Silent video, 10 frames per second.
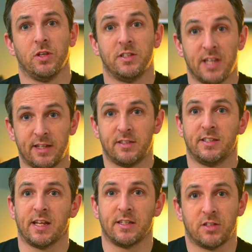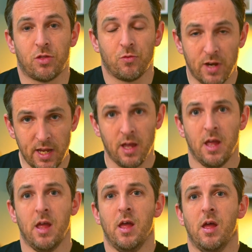the Z6iii,
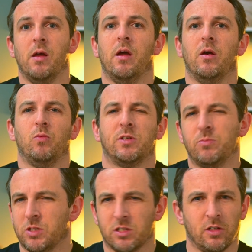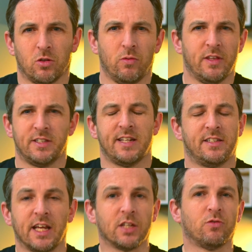which I'm just going to call the
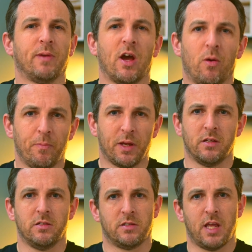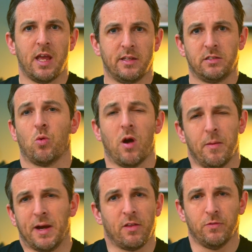Z6 from now on because it's quite a
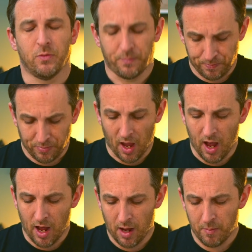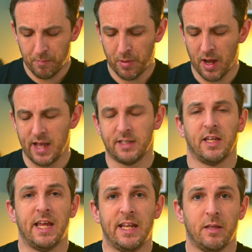mouthful. But it's
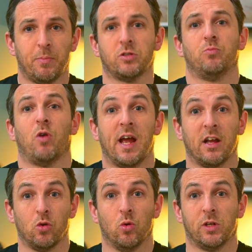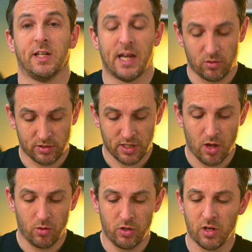in the bottom right hand corner now, so
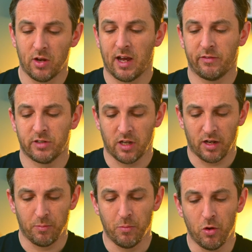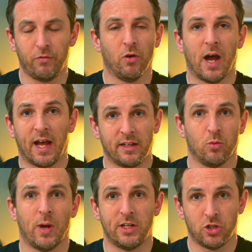you don't have to kind of move your hand
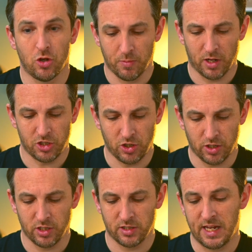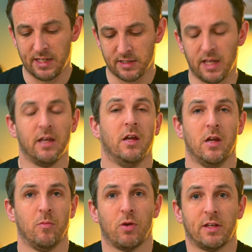away too much. You can just easily
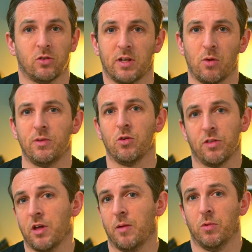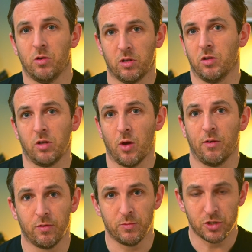press on it with your thumb going
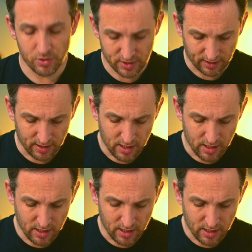from shooting.